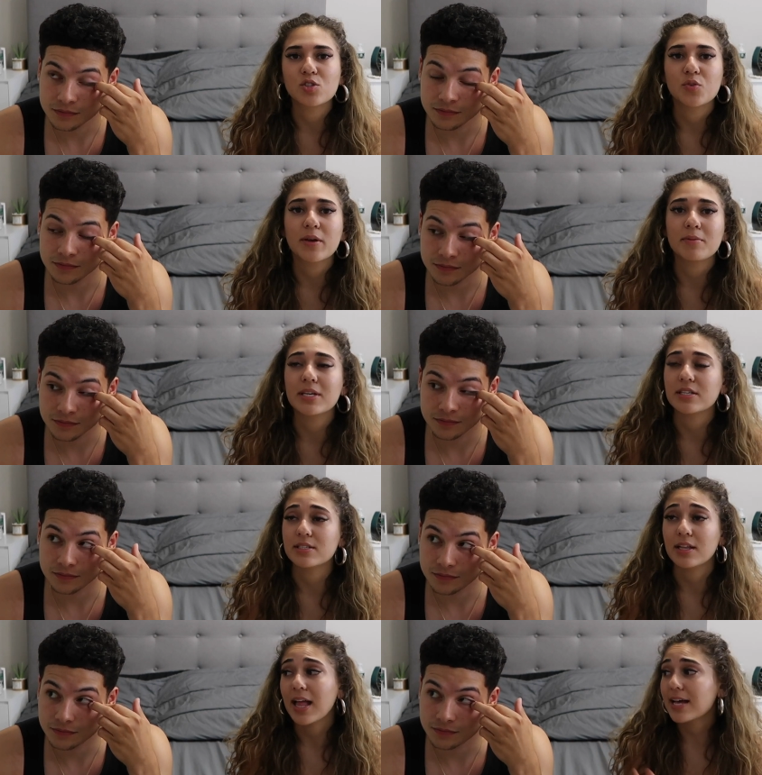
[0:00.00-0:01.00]
Speaker 1: to it because the
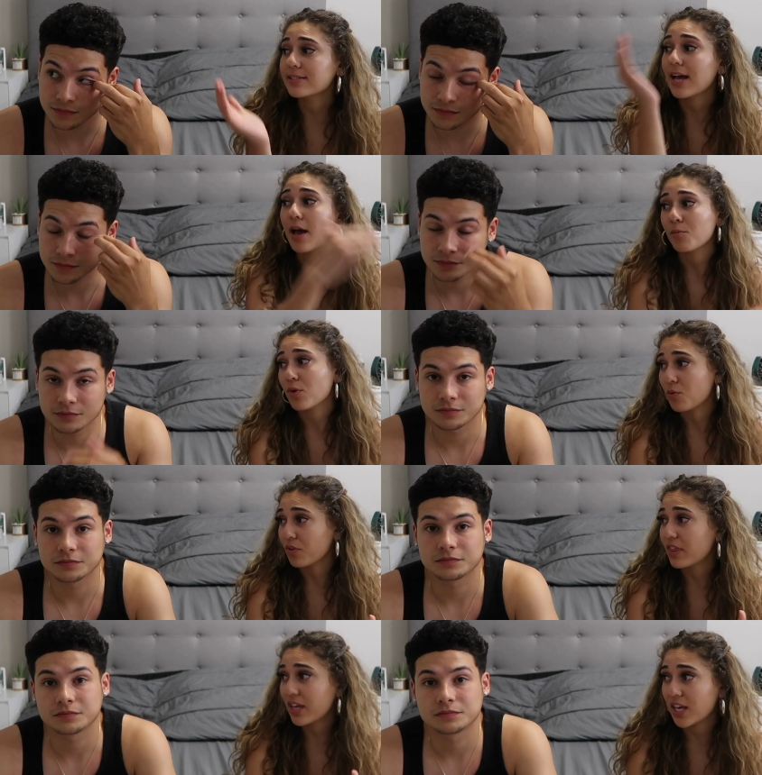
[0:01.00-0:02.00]
last time we were
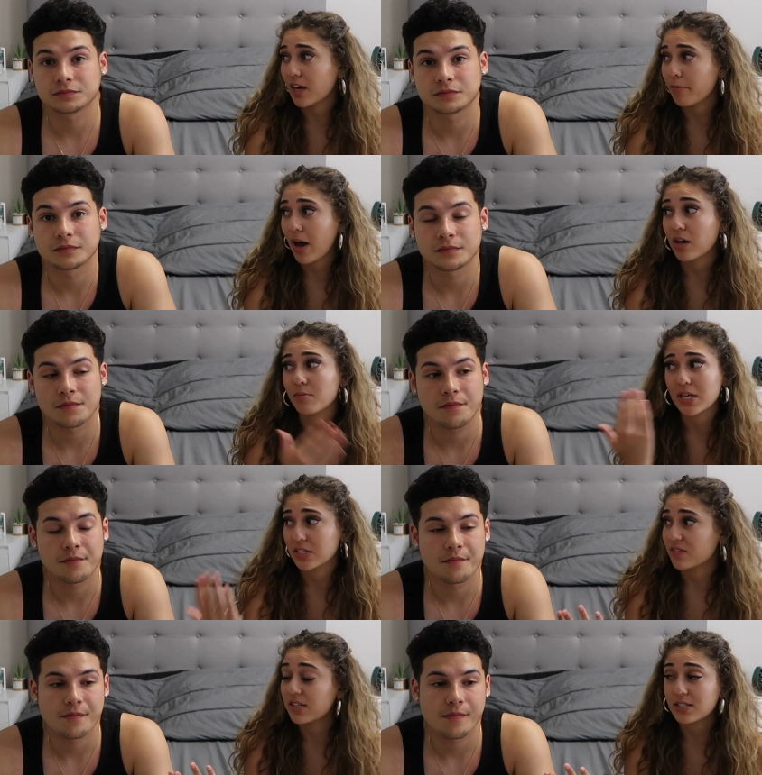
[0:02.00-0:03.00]
thinking about it because
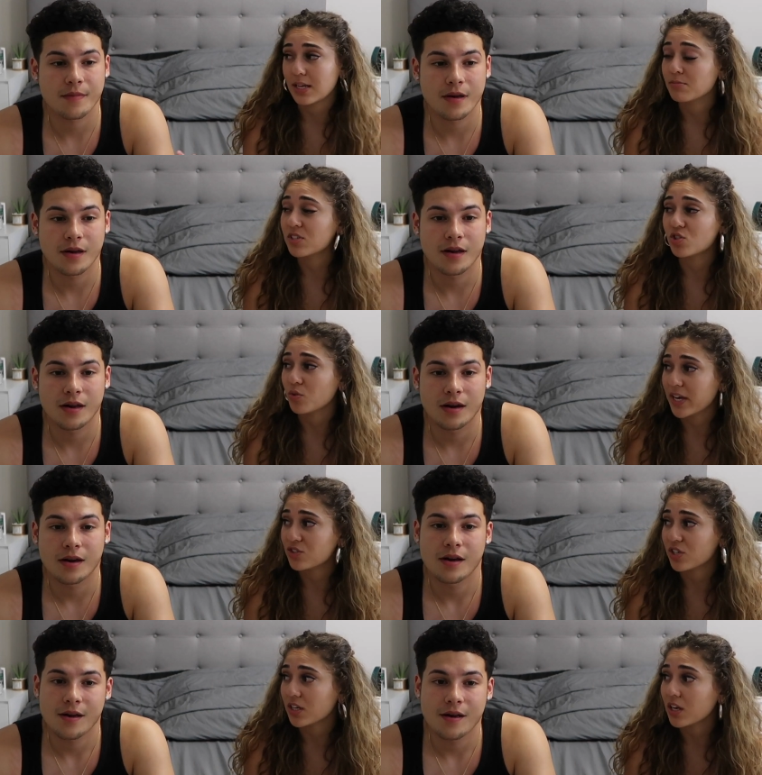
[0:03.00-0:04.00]
of the same
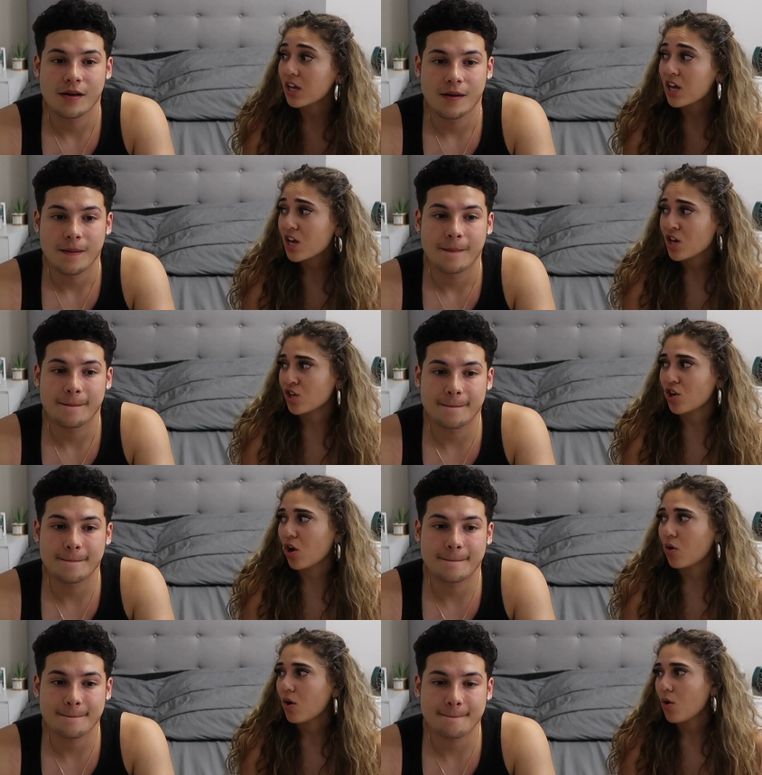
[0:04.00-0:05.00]
situation, you
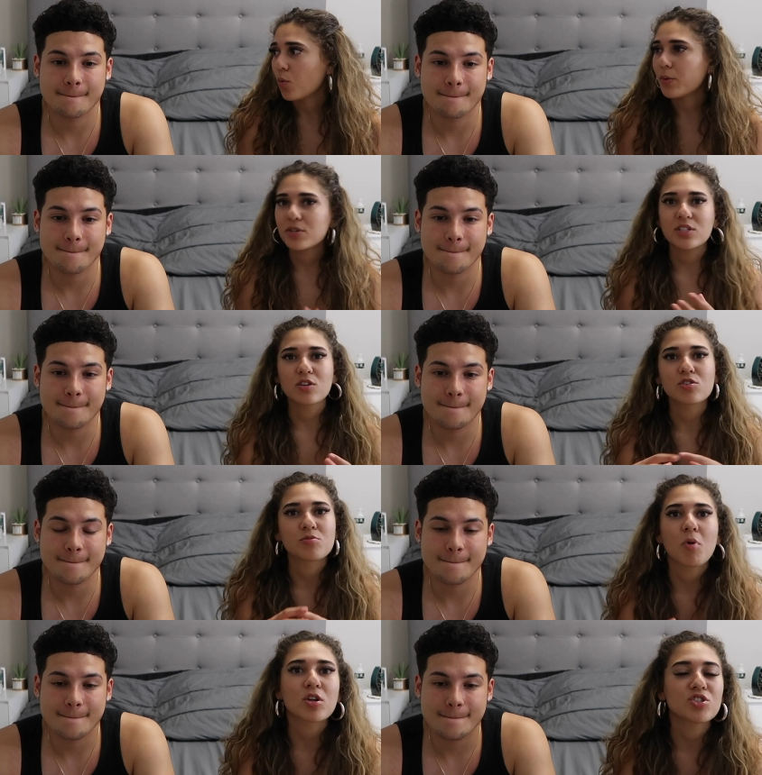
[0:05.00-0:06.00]
know, we were so
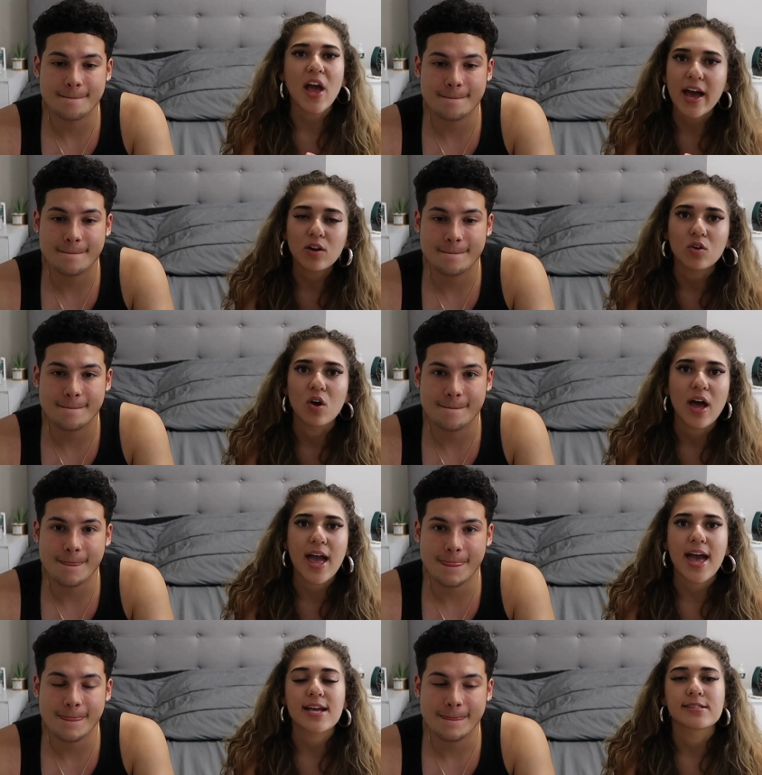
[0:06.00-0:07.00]
small channel.
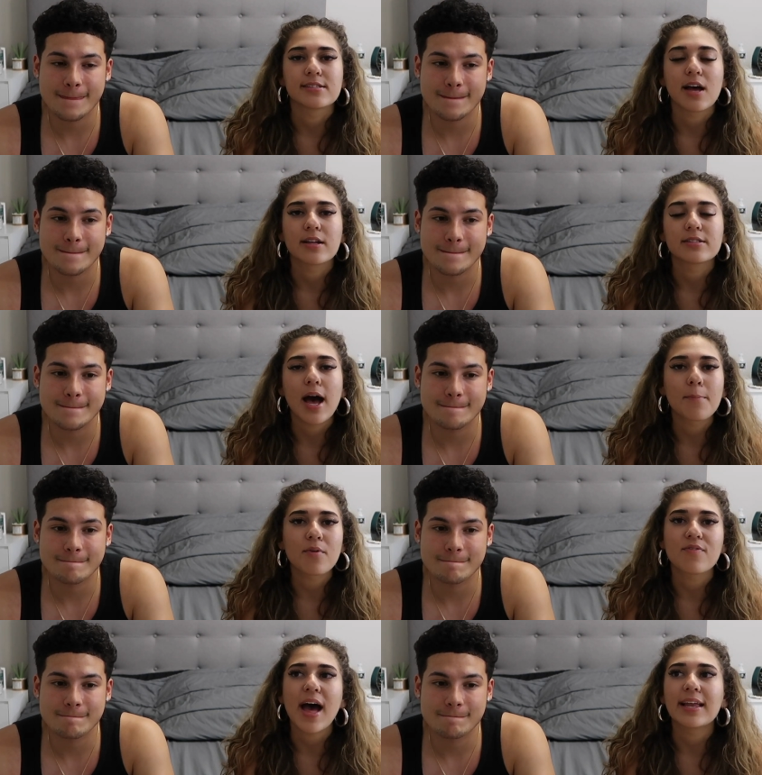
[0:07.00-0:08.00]
And on top
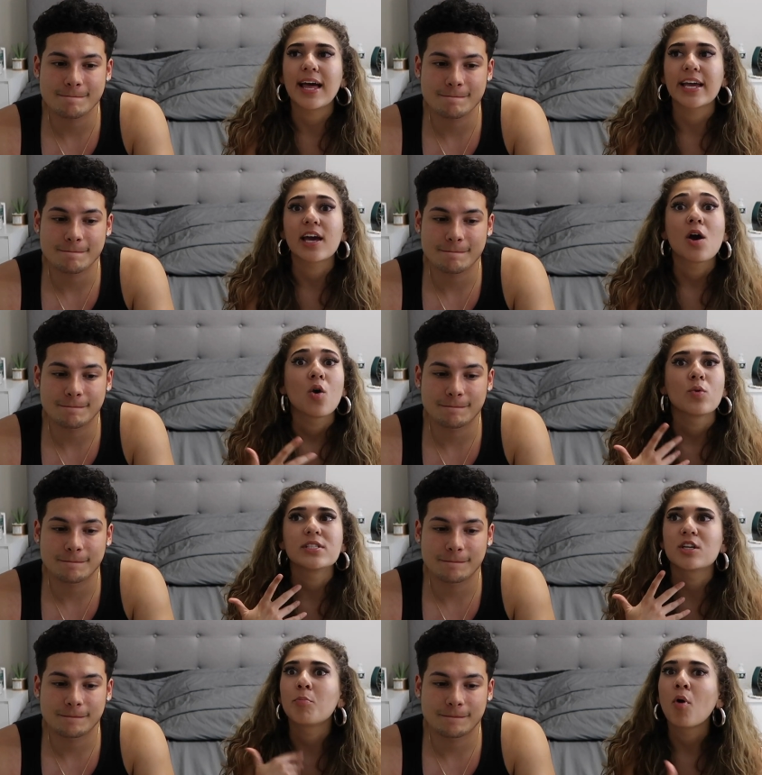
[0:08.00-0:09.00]
of that, like, we
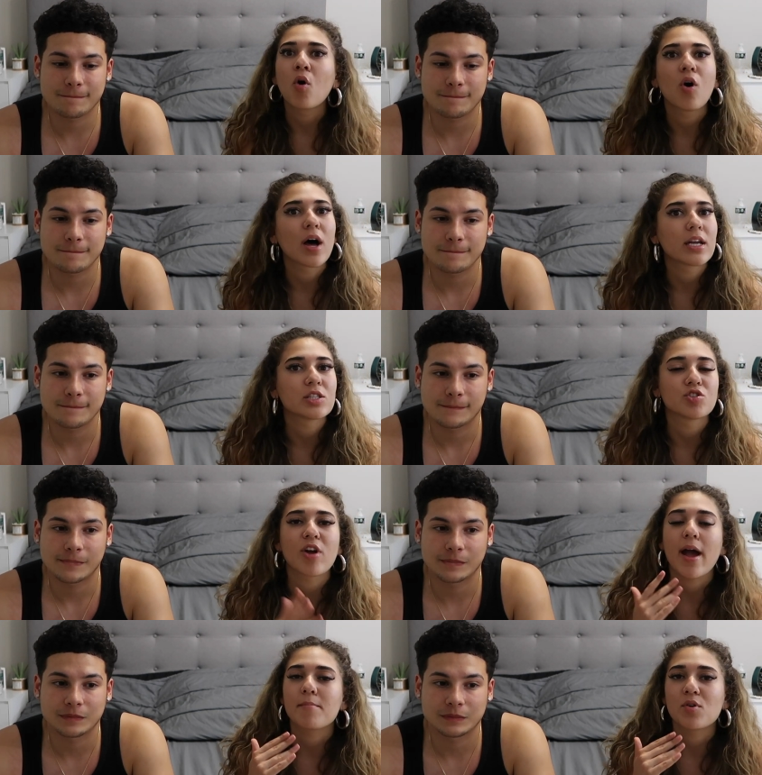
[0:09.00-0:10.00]
did a poll on
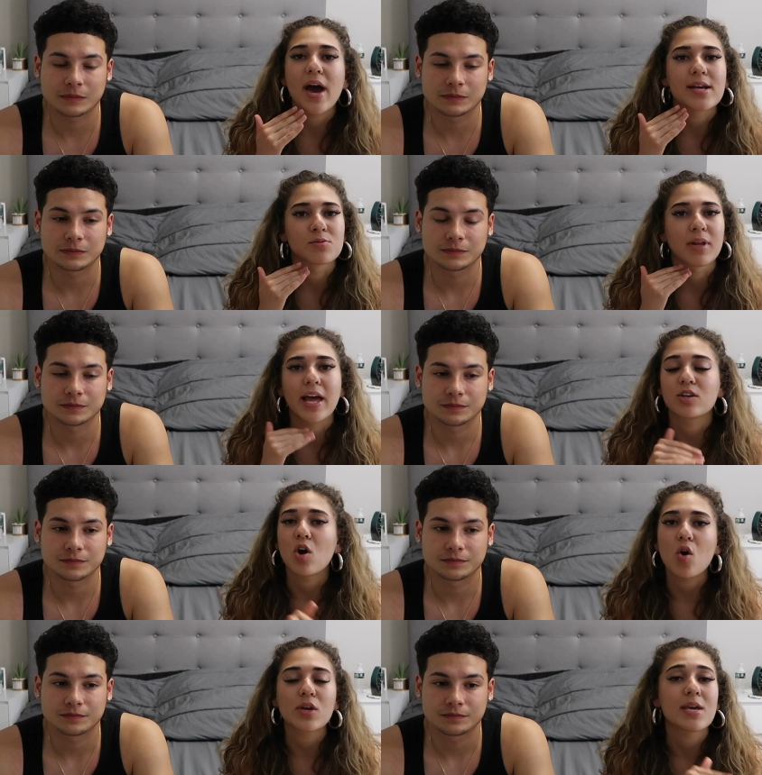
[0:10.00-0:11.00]
Instagram. You guys were like,
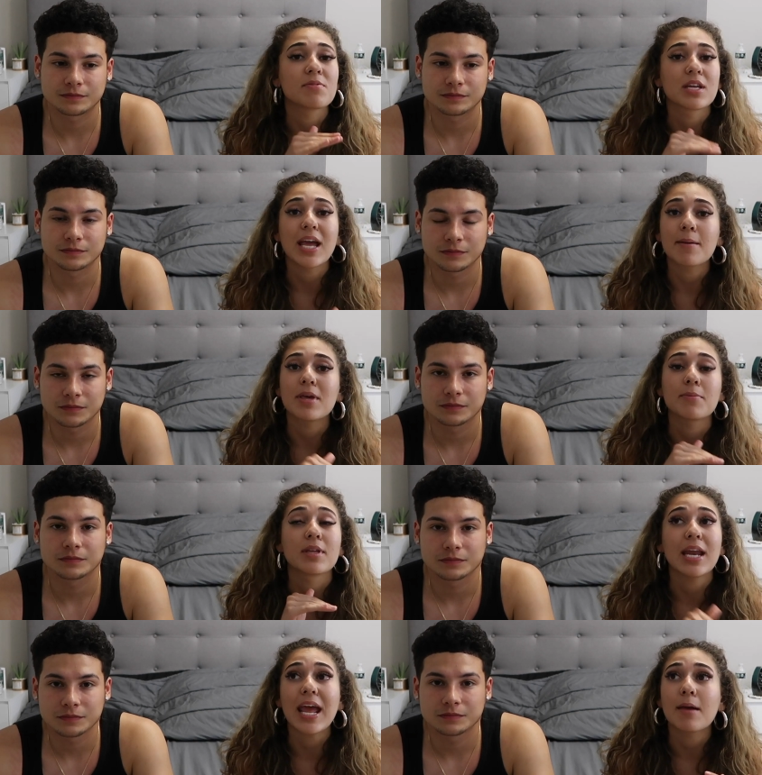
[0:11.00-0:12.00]
no, keep the name, keep the
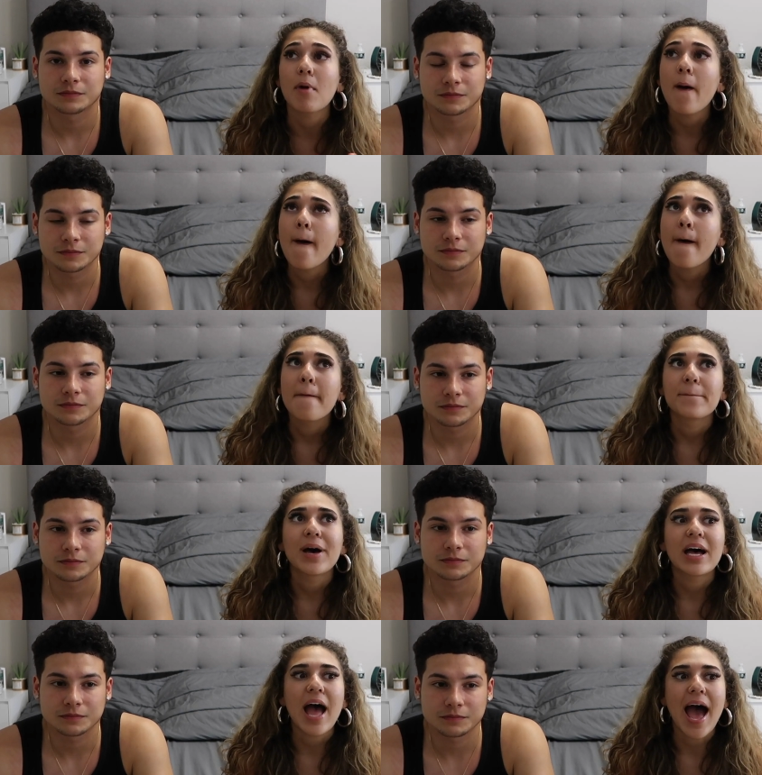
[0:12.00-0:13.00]
name.
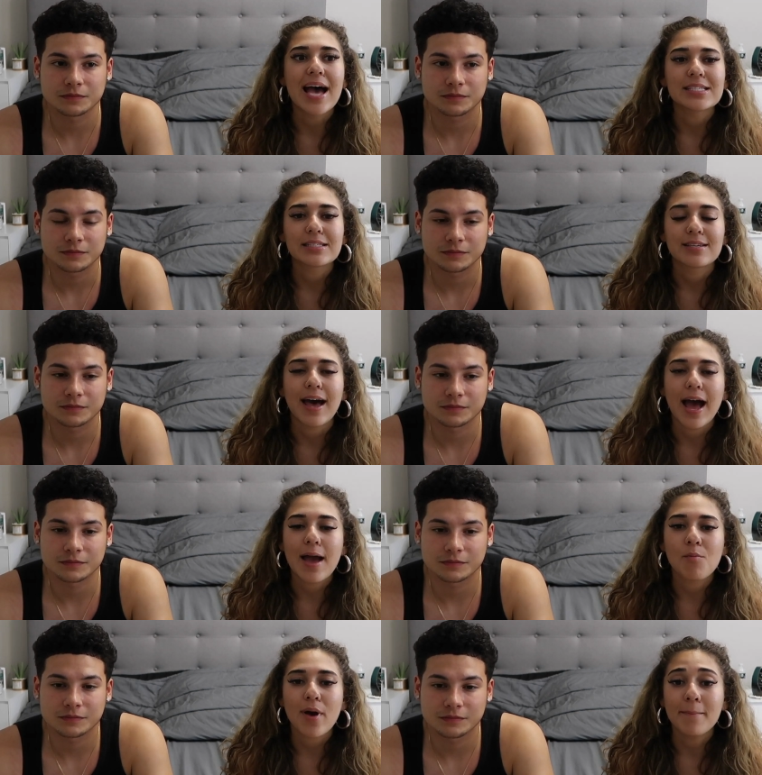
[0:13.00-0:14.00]
But as
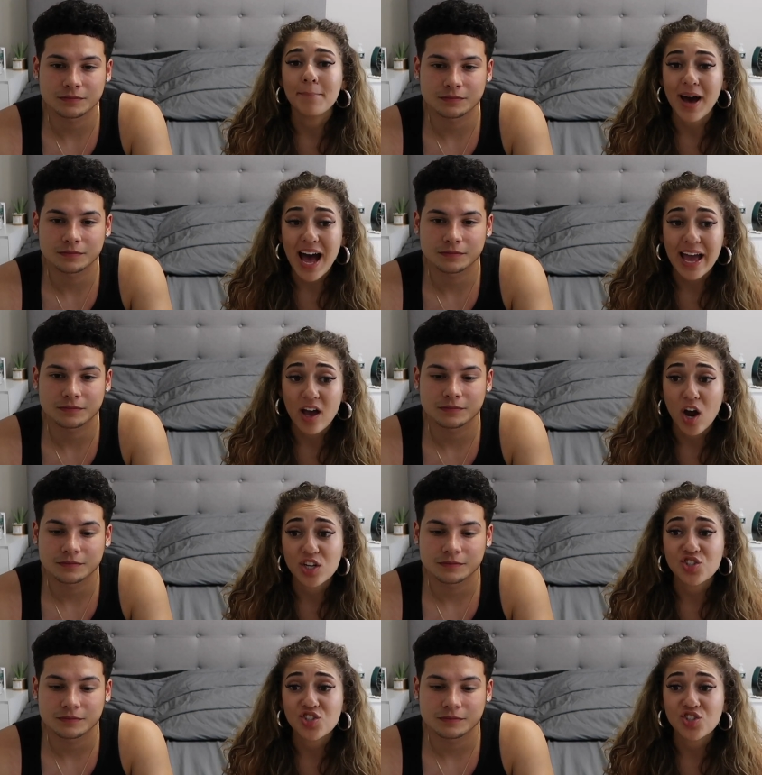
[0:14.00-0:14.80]
time went by, our